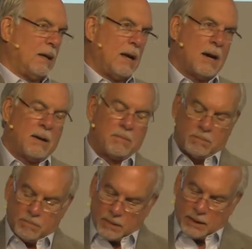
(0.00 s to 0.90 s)

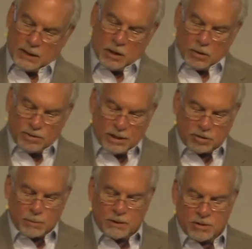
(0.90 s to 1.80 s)
In the Old
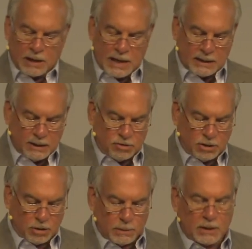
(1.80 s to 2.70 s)
Testament, it's a lot
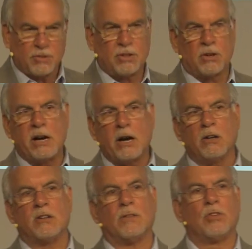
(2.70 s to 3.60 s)
easier because they're
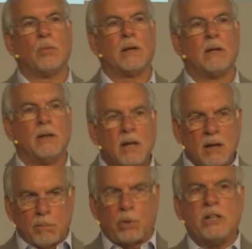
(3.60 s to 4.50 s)
narrative, so we can
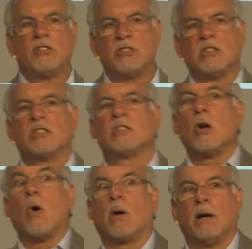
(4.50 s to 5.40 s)
preach the
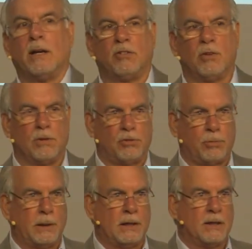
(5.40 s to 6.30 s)
story, so to
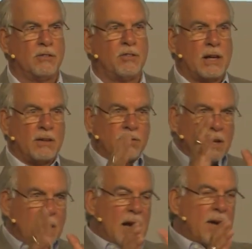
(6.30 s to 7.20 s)
speak, instead of
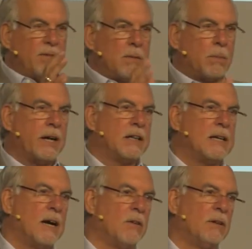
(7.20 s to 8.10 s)
having to break
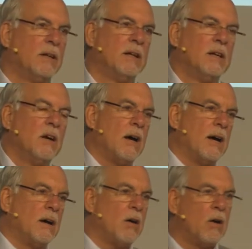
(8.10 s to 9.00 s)
down
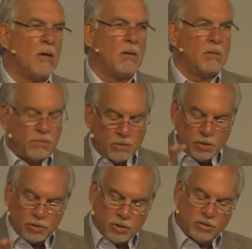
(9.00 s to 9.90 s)
all
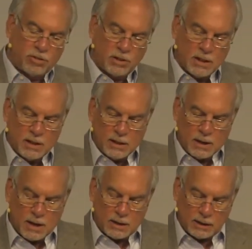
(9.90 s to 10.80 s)
verses
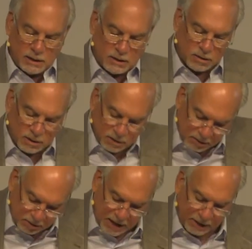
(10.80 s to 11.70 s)
in the
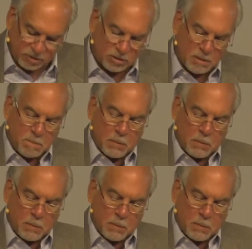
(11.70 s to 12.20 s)
text.